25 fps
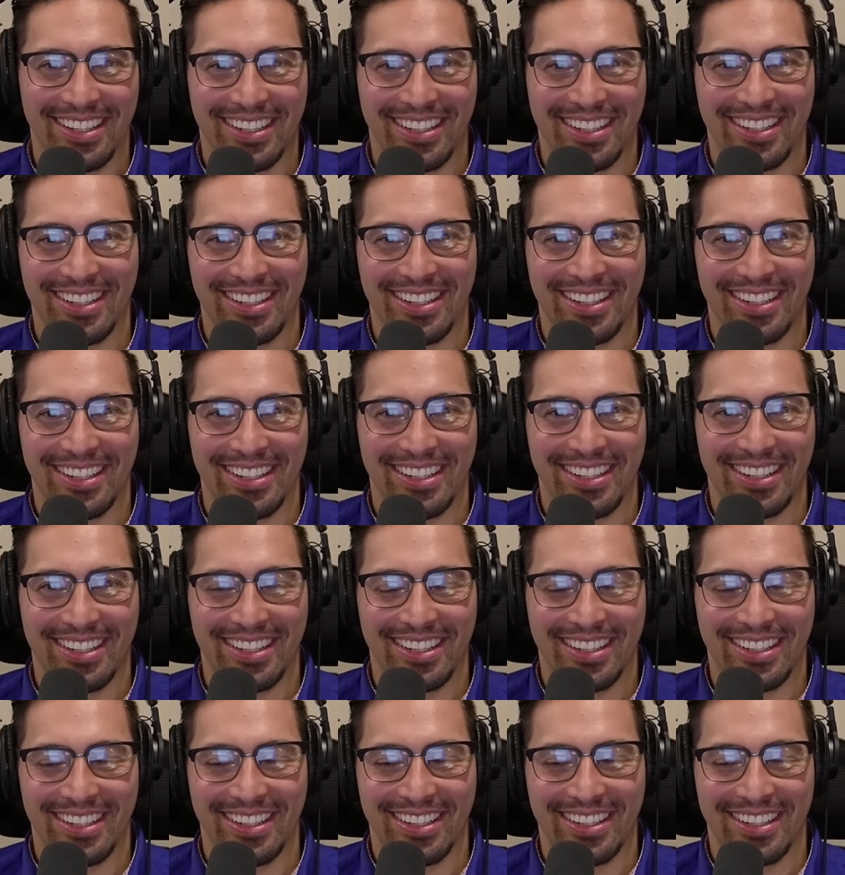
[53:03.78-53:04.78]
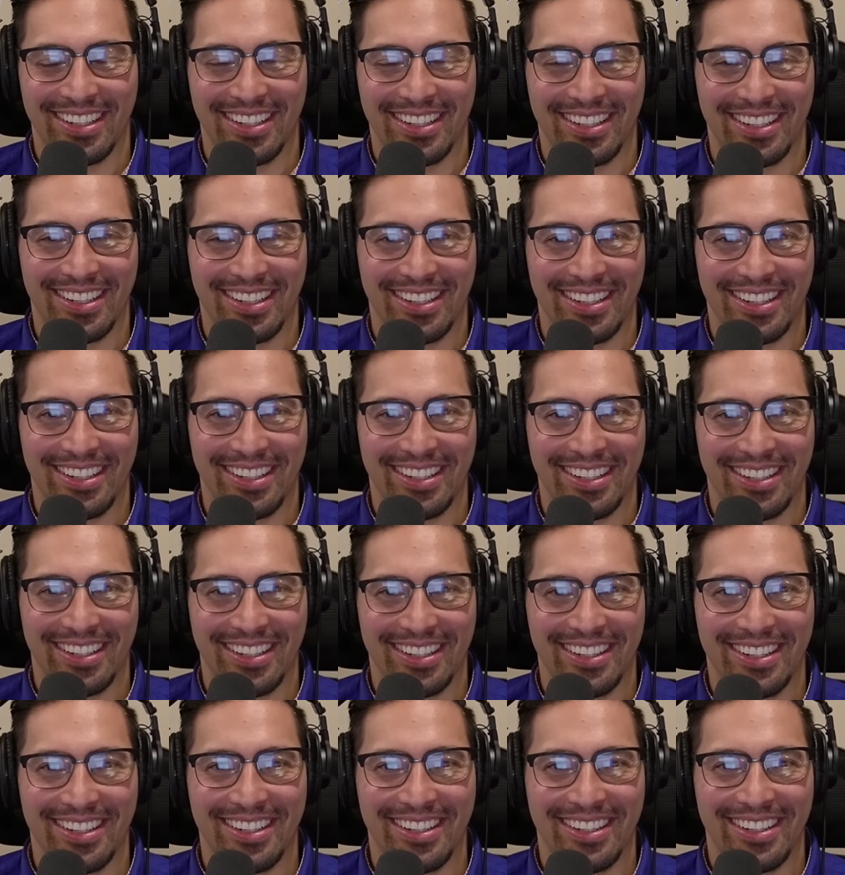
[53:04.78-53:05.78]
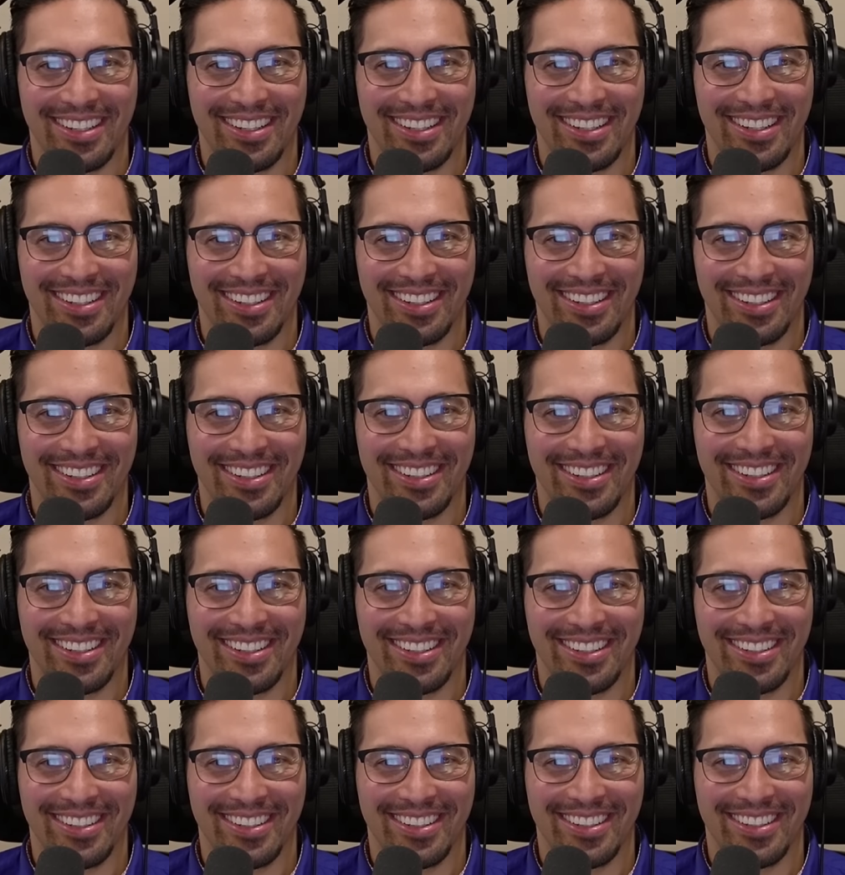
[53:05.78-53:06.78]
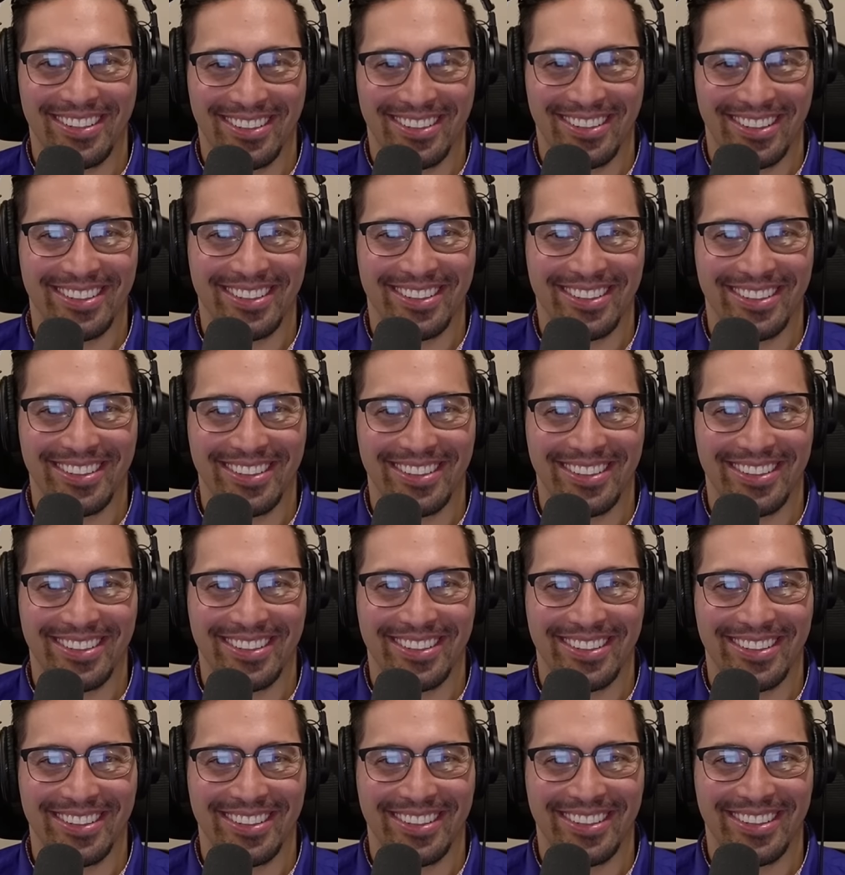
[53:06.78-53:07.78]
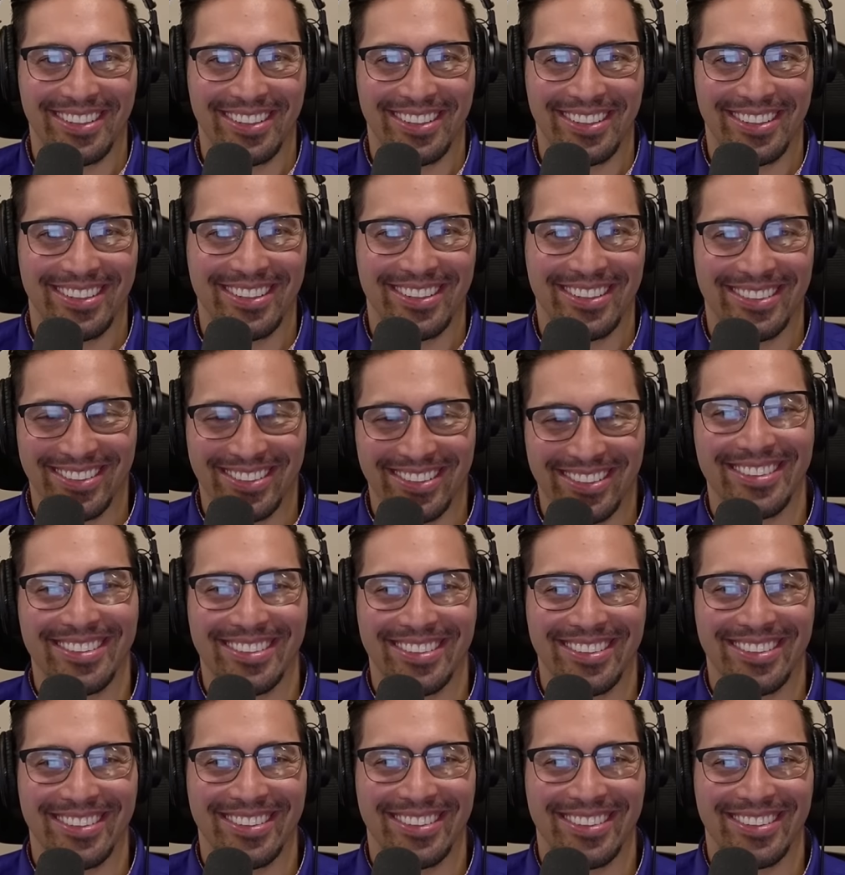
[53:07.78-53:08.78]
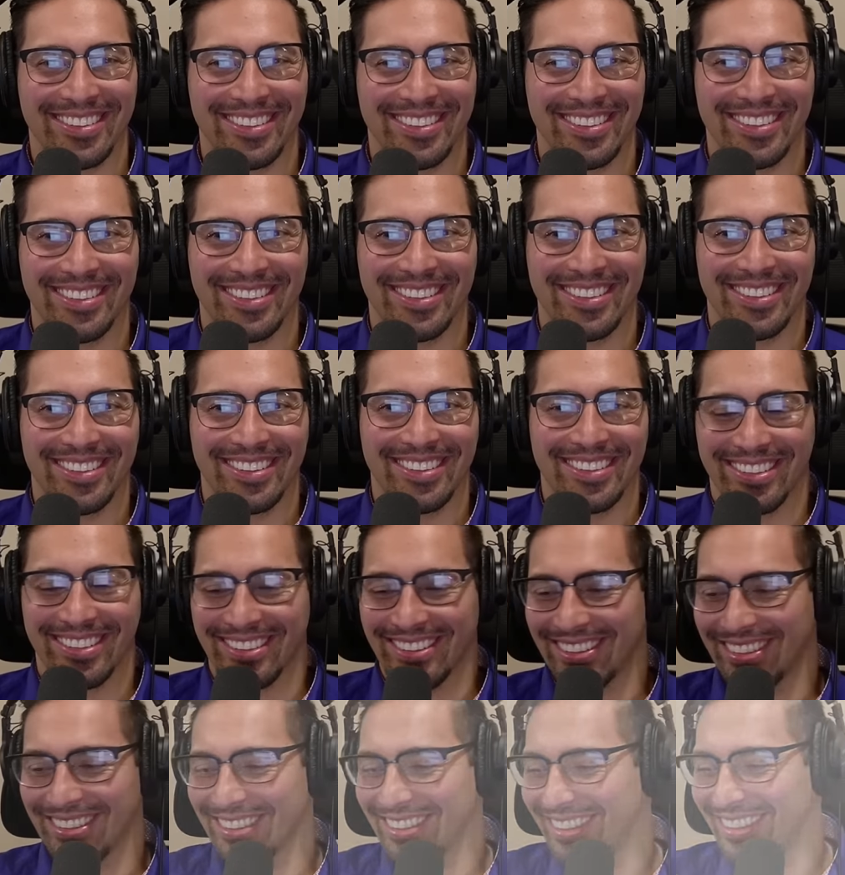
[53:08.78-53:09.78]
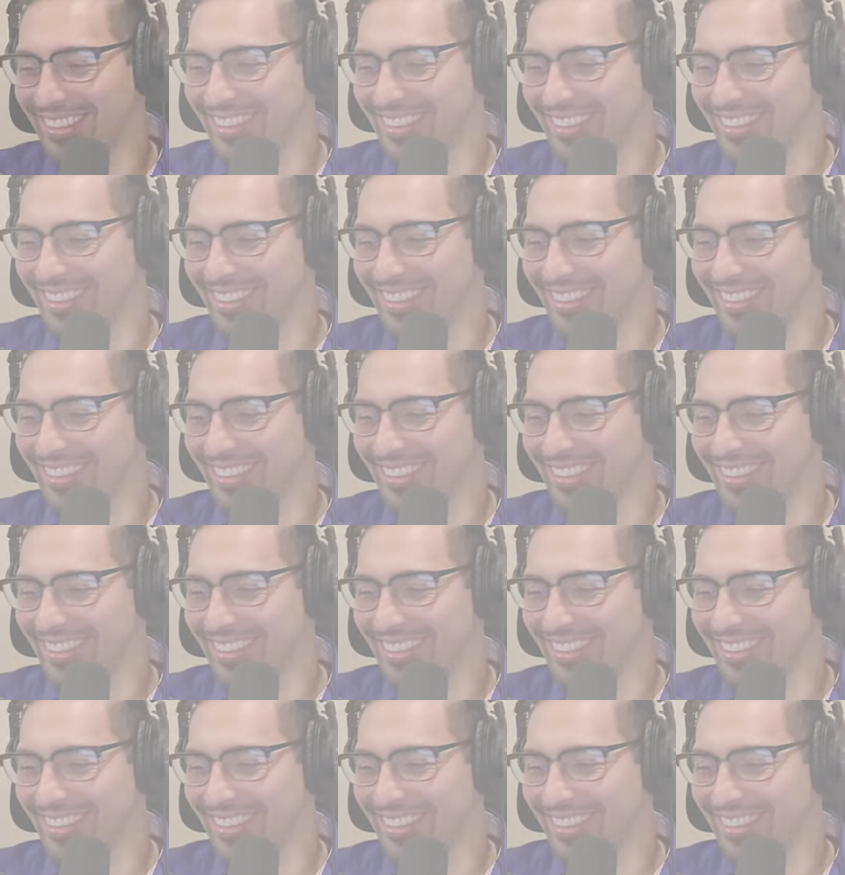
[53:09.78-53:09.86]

This person isn't speaking.